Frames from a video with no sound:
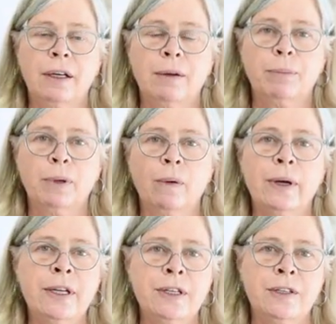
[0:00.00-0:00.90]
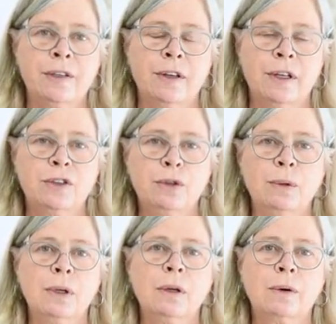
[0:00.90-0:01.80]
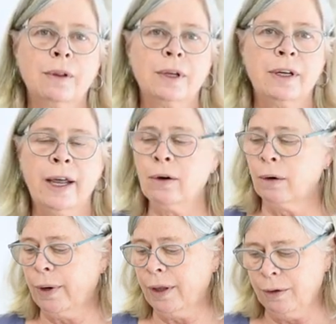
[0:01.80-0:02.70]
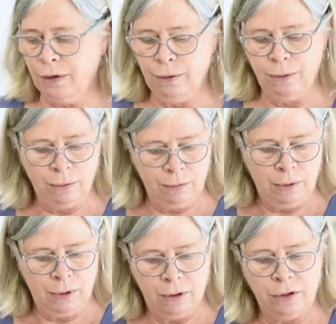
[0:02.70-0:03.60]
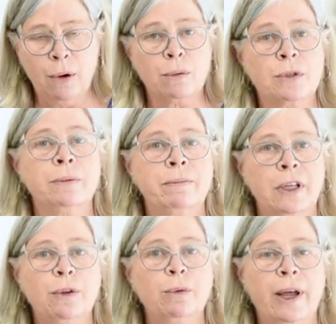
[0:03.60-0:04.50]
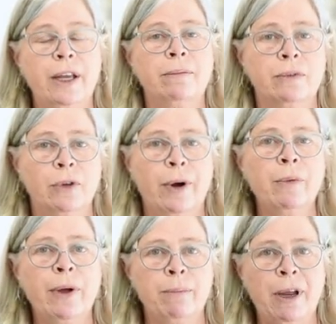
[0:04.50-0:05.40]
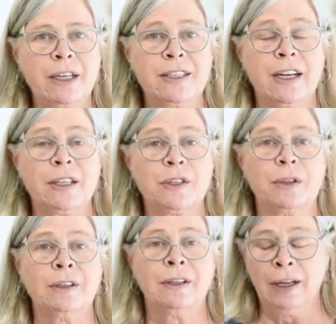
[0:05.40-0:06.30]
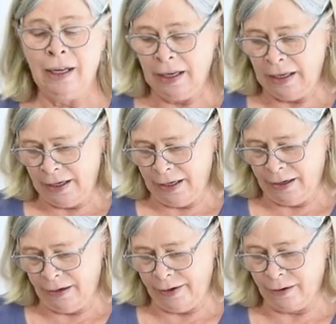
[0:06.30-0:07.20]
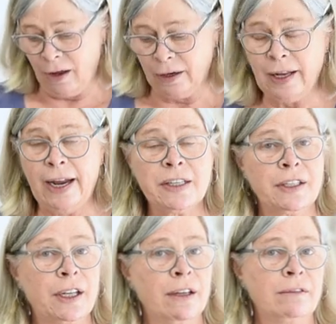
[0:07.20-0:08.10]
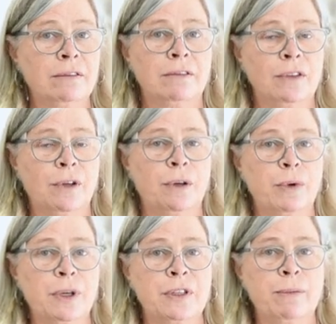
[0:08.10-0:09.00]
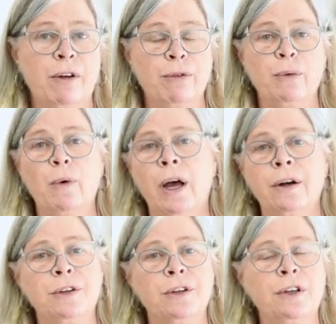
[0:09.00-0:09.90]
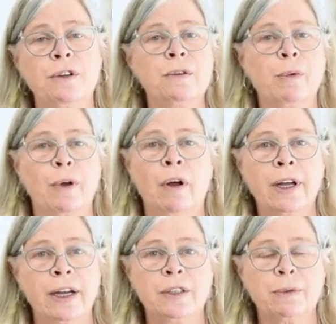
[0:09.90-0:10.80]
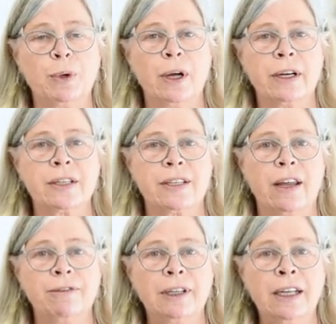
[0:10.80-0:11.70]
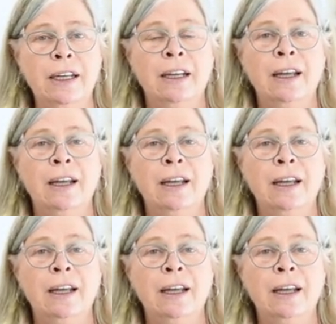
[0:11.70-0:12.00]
employs the tulle or the net or whether you don't. Either way, great way to make a stencil. And they're long lasting. You can rinse them off with water. You can use them with all kinds of products safely.